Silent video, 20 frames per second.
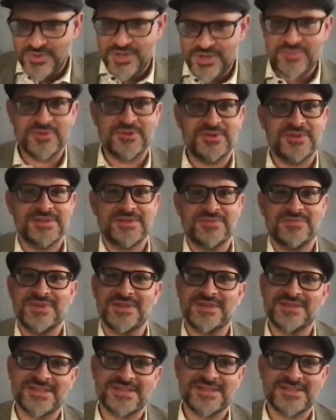people into
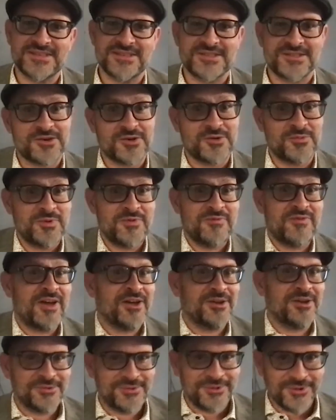businesses that are going to be
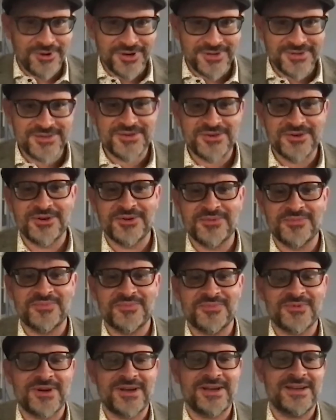valued long-term,
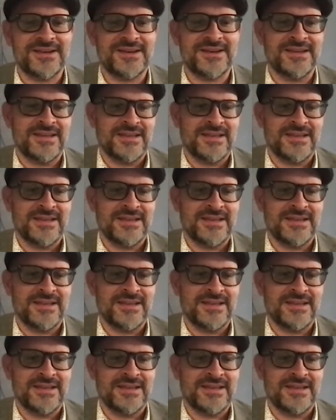right?